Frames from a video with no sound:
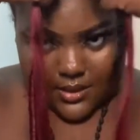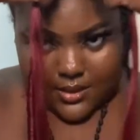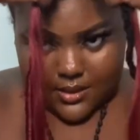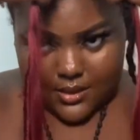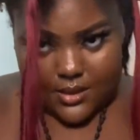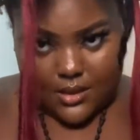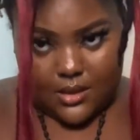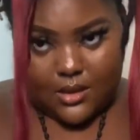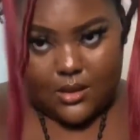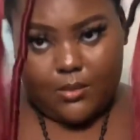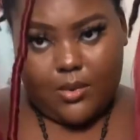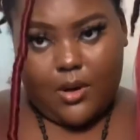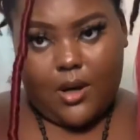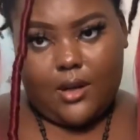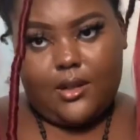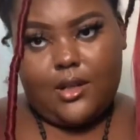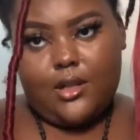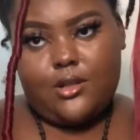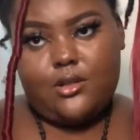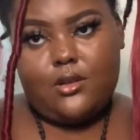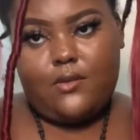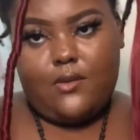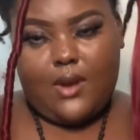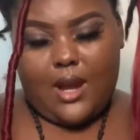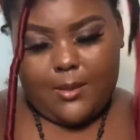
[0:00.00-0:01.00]
I'm about to just
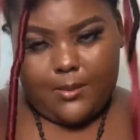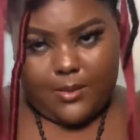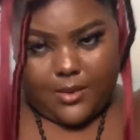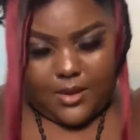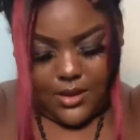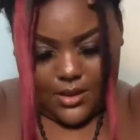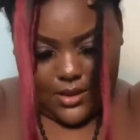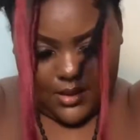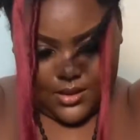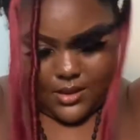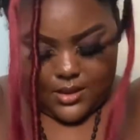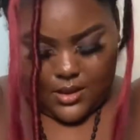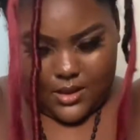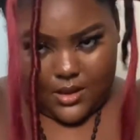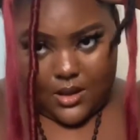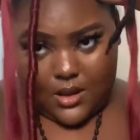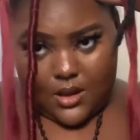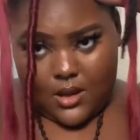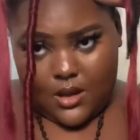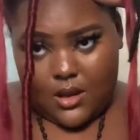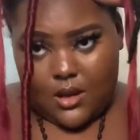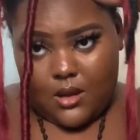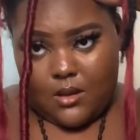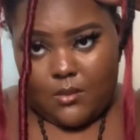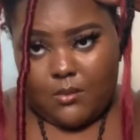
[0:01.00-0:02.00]
start
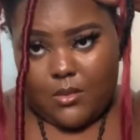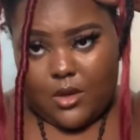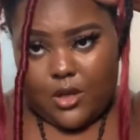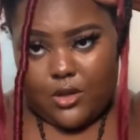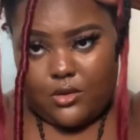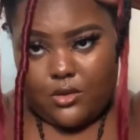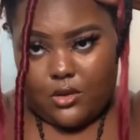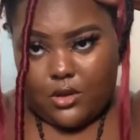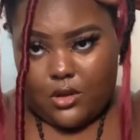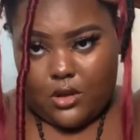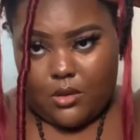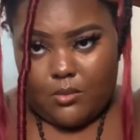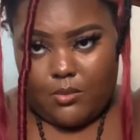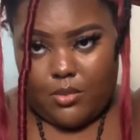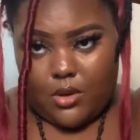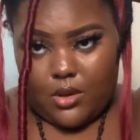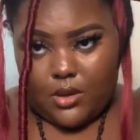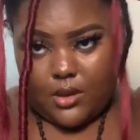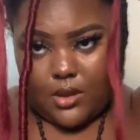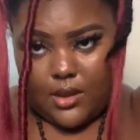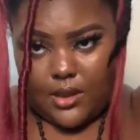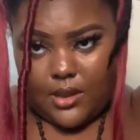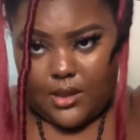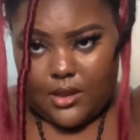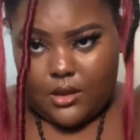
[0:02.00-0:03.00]
wrapping
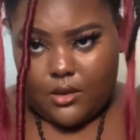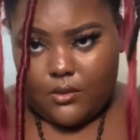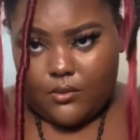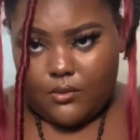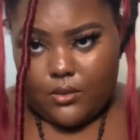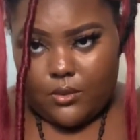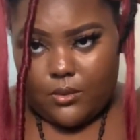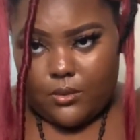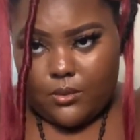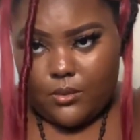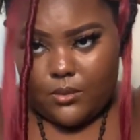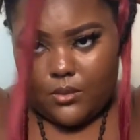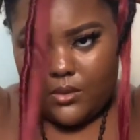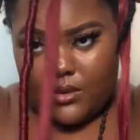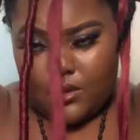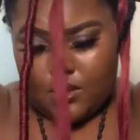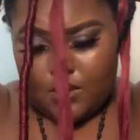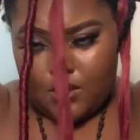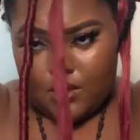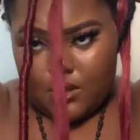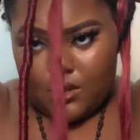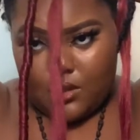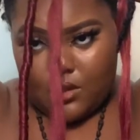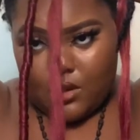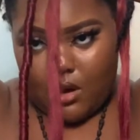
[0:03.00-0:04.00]
my hair.
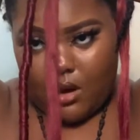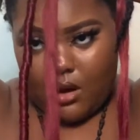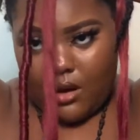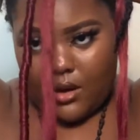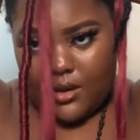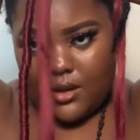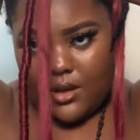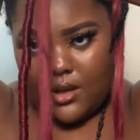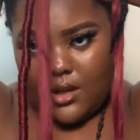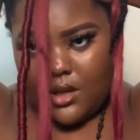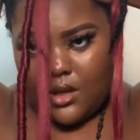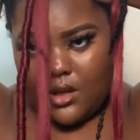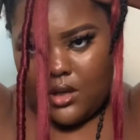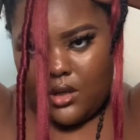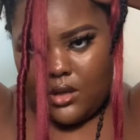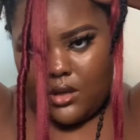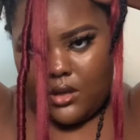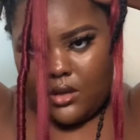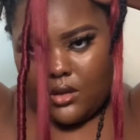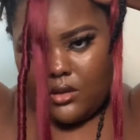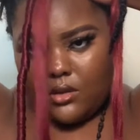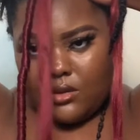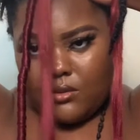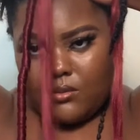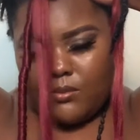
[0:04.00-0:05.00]
You want to grab
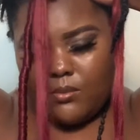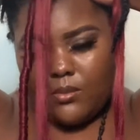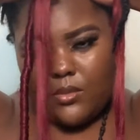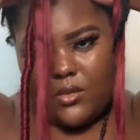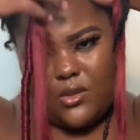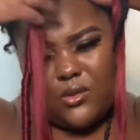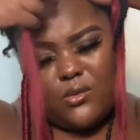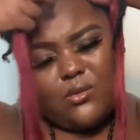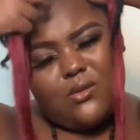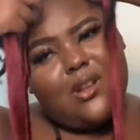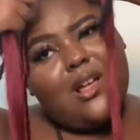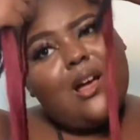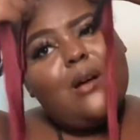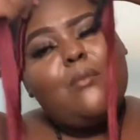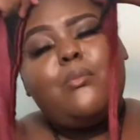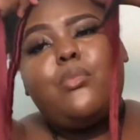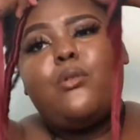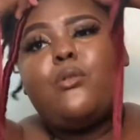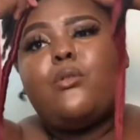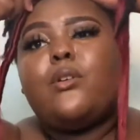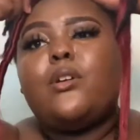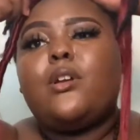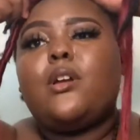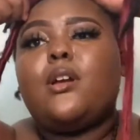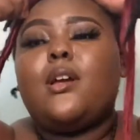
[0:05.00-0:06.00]
your root
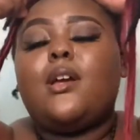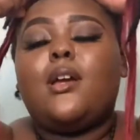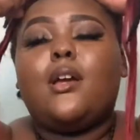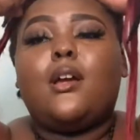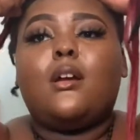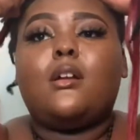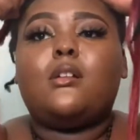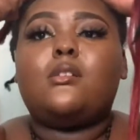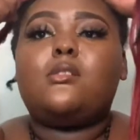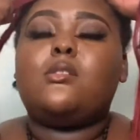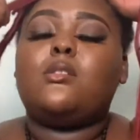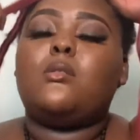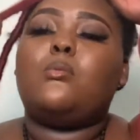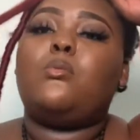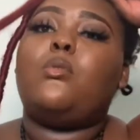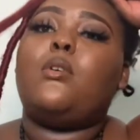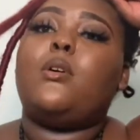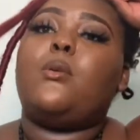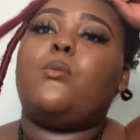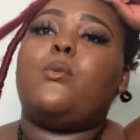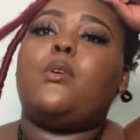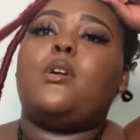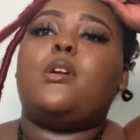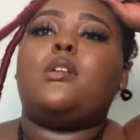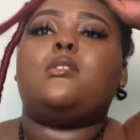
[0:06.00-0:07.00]
taut so that it can be
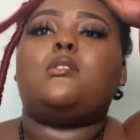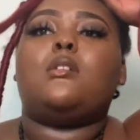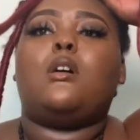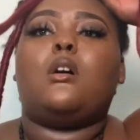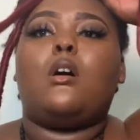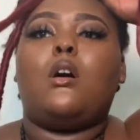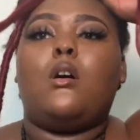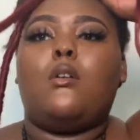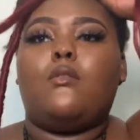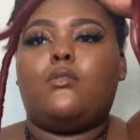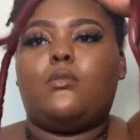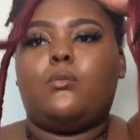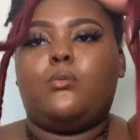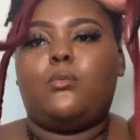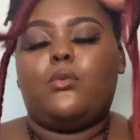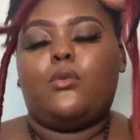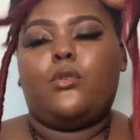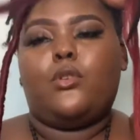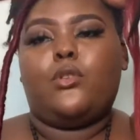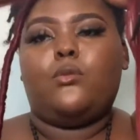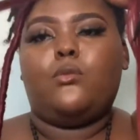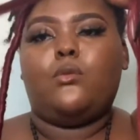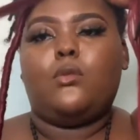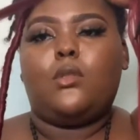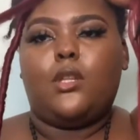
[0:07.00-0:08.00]
nice and,
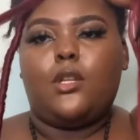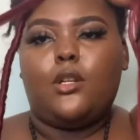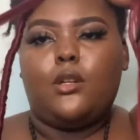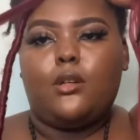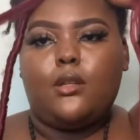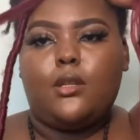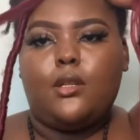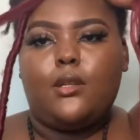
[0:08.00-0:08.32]
tight and neat.